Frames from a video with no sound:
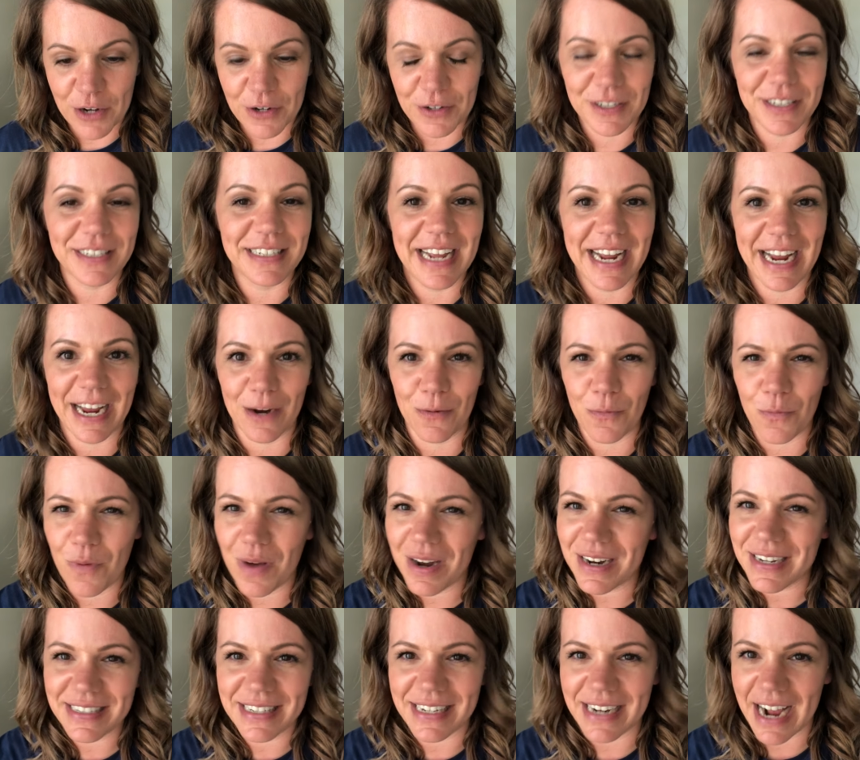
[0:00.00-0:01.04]
understand
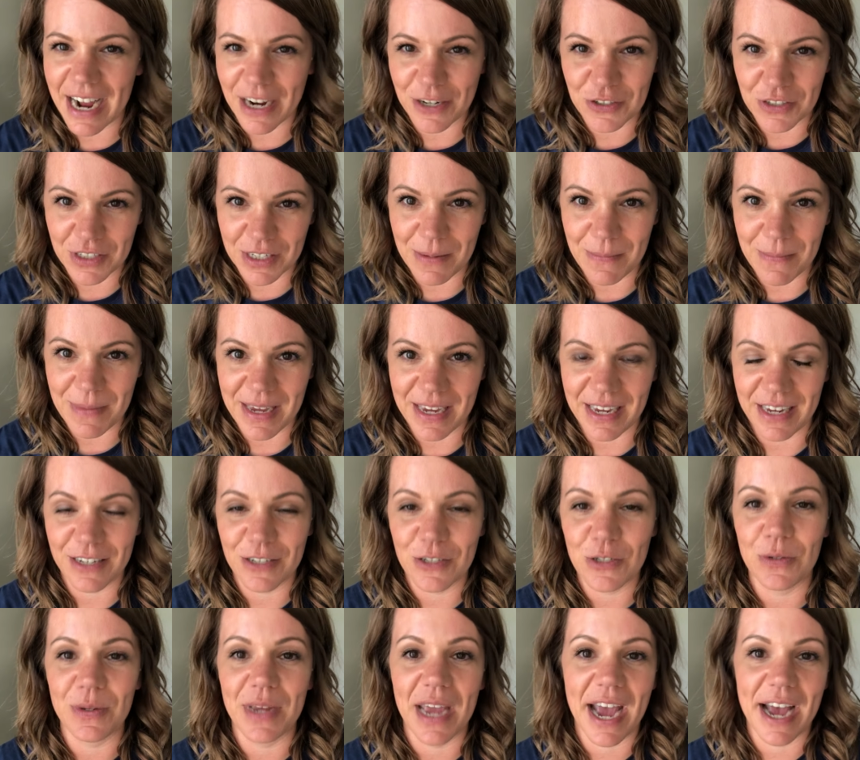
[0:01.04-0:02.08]
what does it actually mean
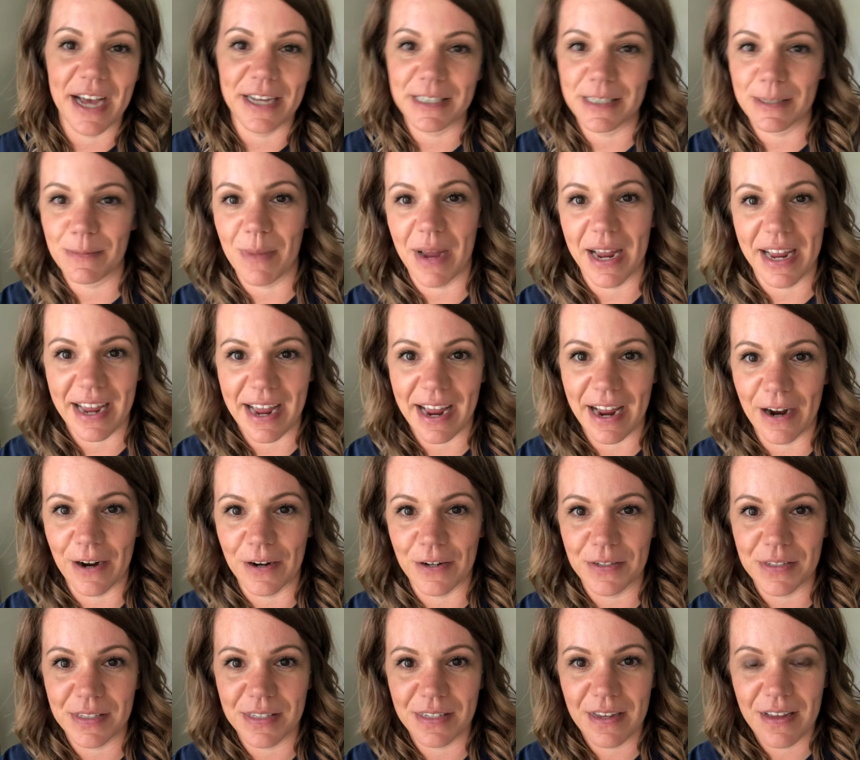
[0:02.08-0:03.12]
to cast my
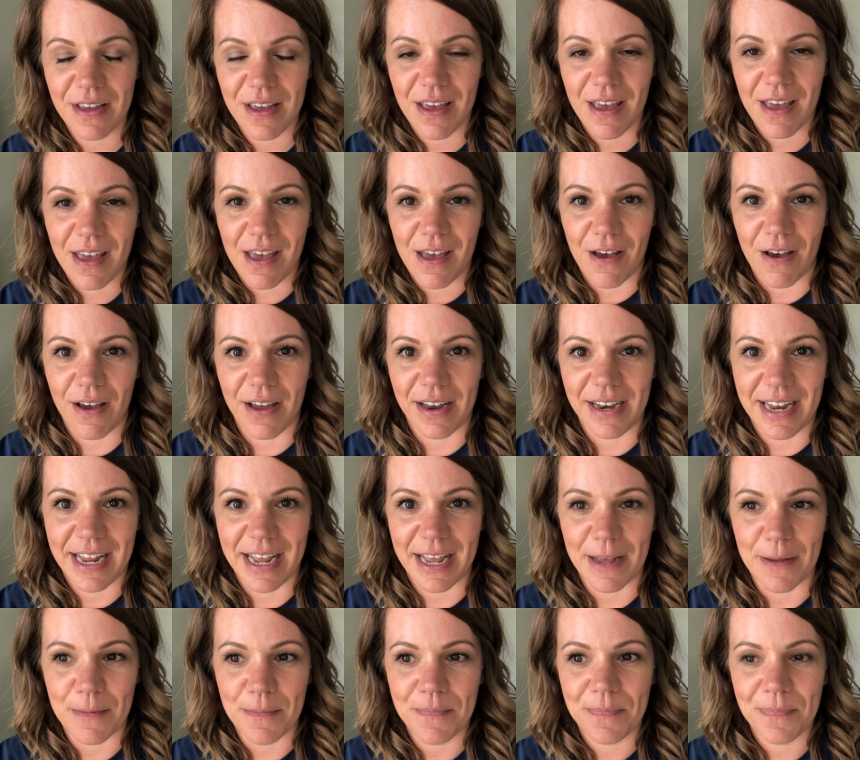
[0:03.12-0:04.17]
cares on
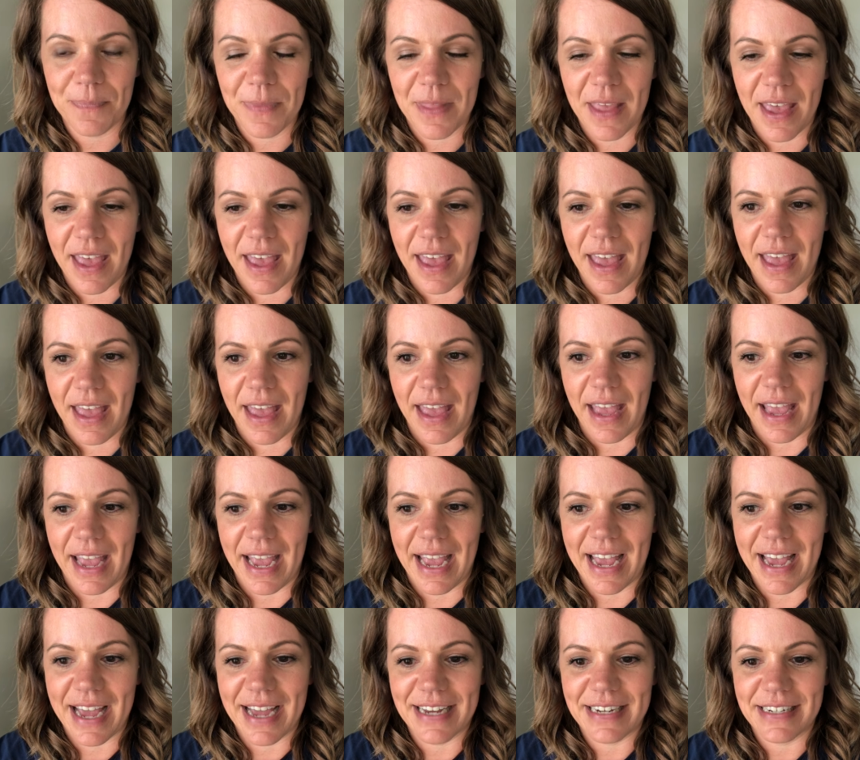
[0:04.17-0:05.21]
him.
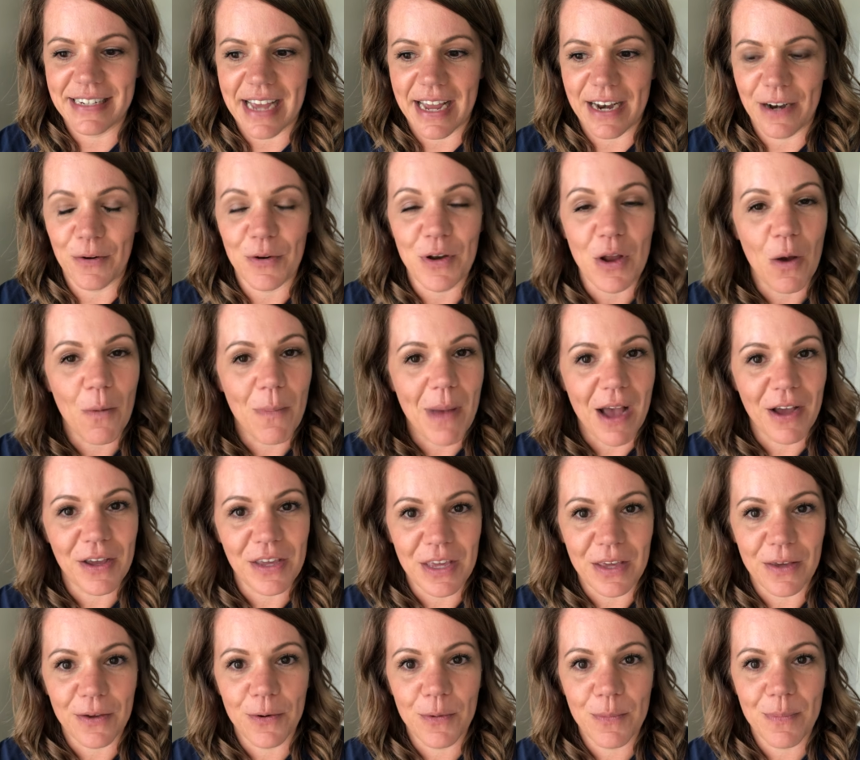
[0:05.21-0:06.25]
And I don't know about
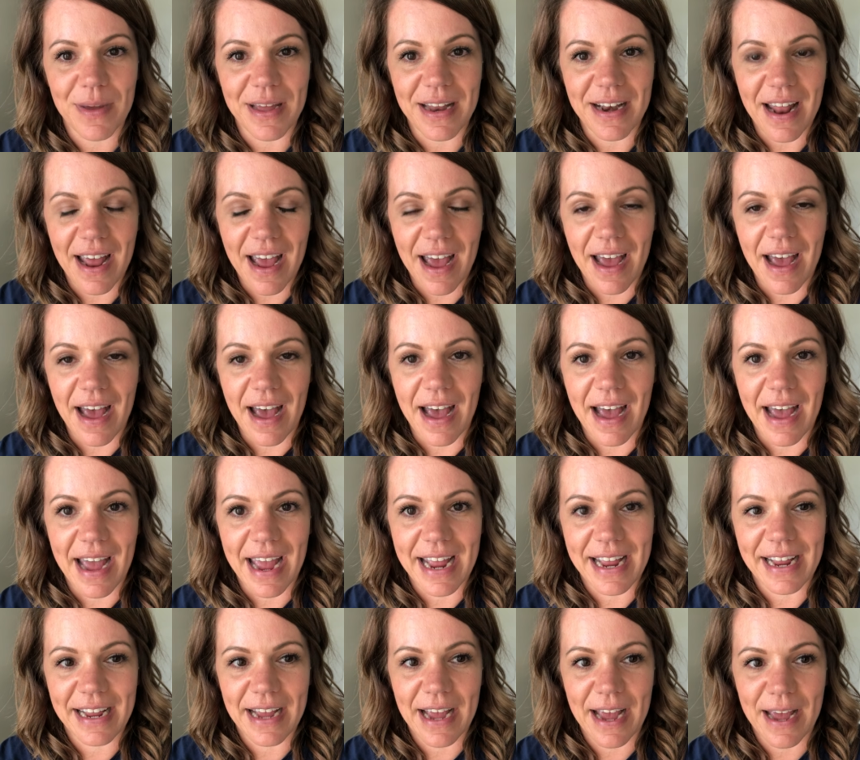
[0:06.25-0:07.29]
you, but
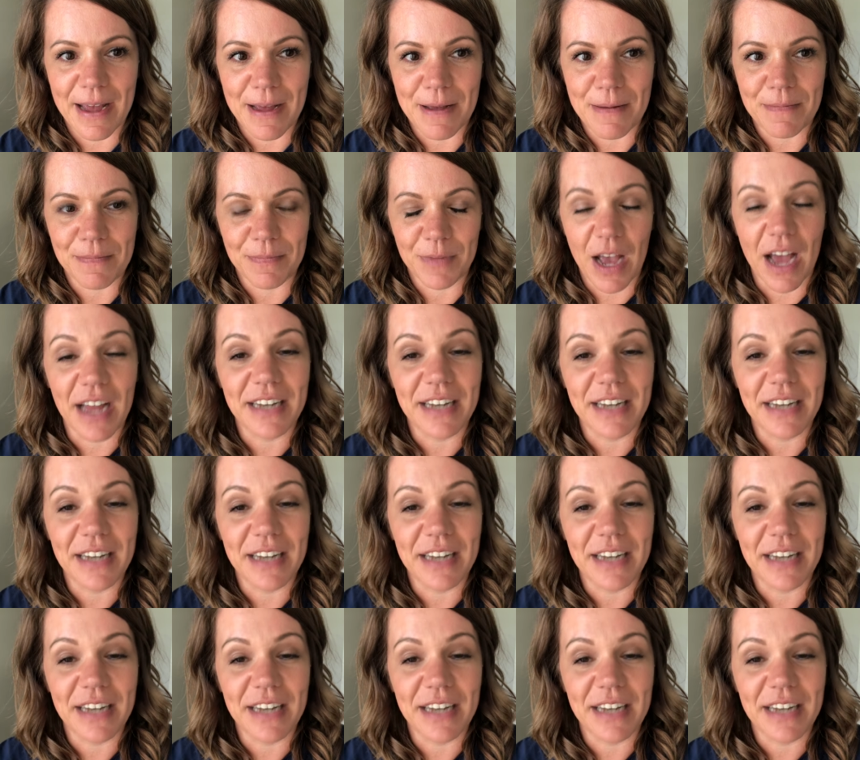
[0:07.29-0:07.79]
I um,